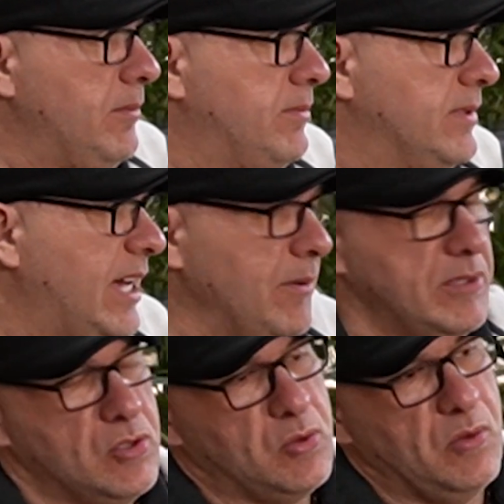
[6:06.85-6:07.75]
I went
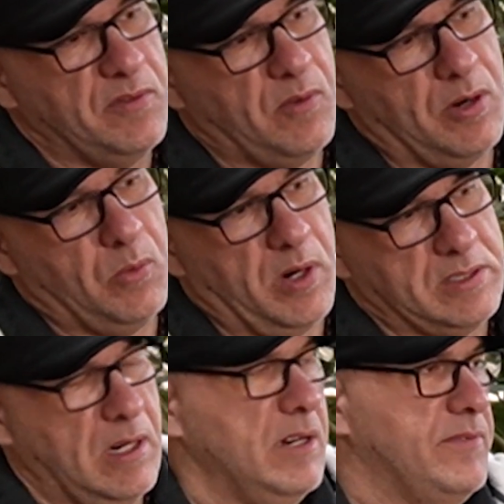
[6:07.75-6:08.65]
to school for it and
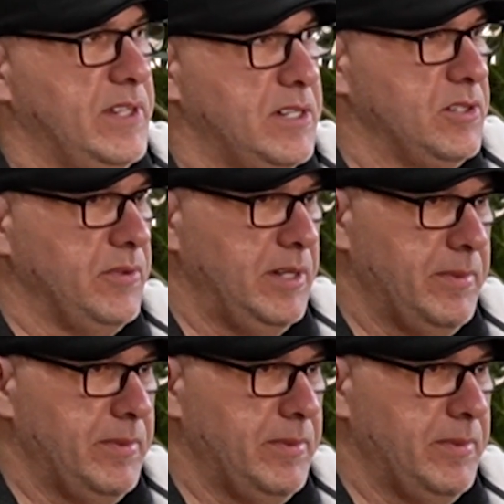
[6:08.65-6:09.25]
worked hard for that degree,